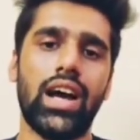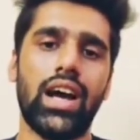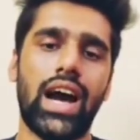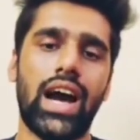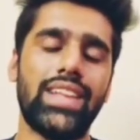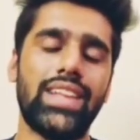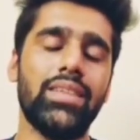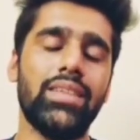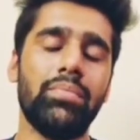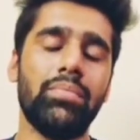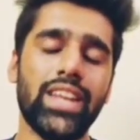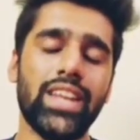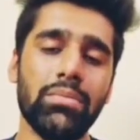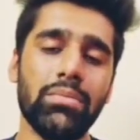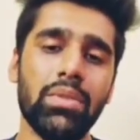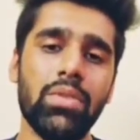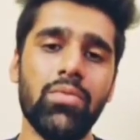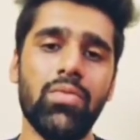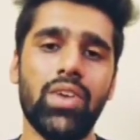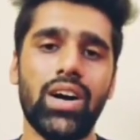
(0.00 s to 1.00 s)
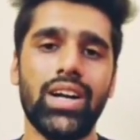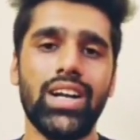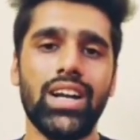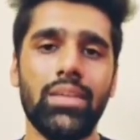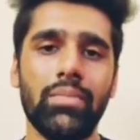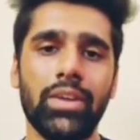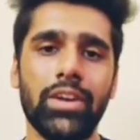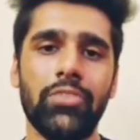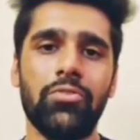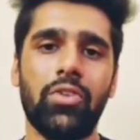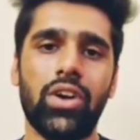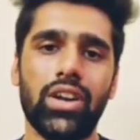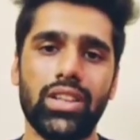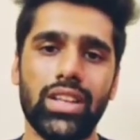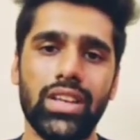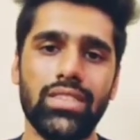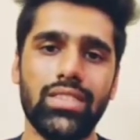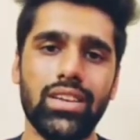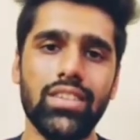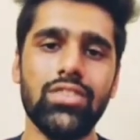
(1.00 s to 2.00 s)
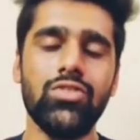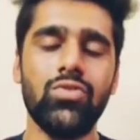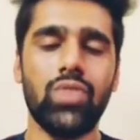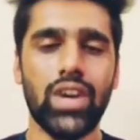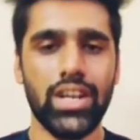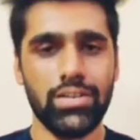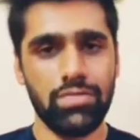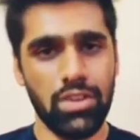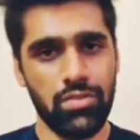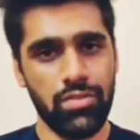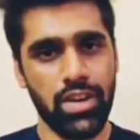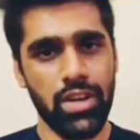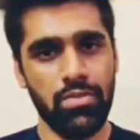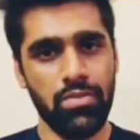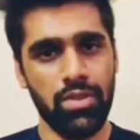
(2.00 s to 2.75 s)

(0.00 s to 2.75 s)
And the minimum word limit for this is 150